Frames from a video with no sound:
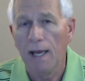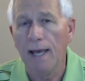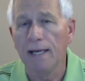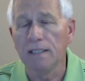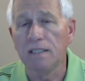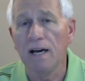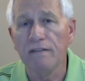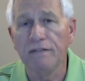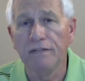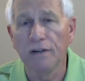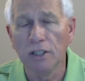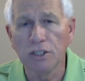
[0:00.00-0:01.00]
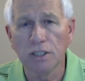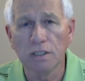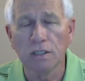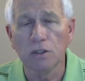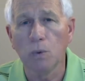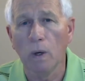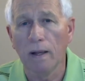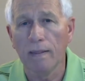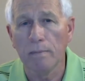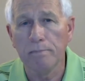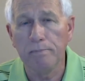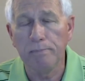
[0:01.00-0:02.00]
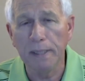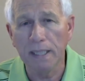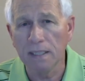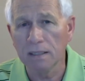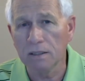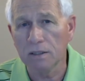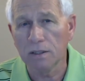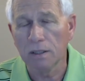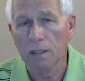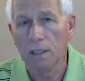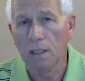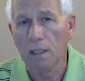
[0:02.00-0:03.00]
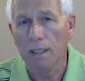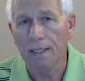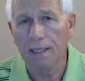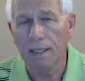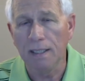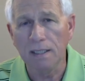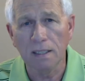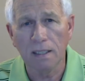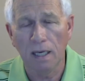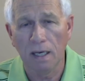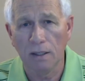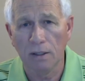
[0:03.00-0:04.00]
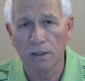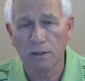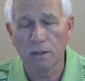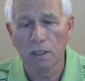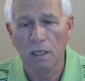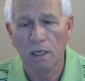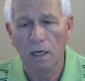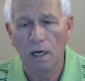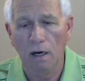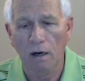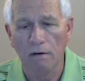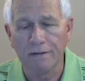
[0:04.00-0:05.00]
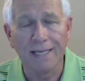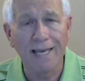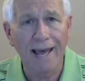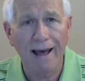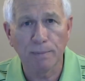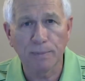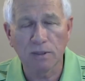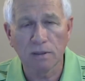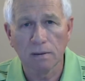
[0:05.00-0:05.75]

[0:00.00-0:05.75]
And divergence is one of the biggest indicators of gaps.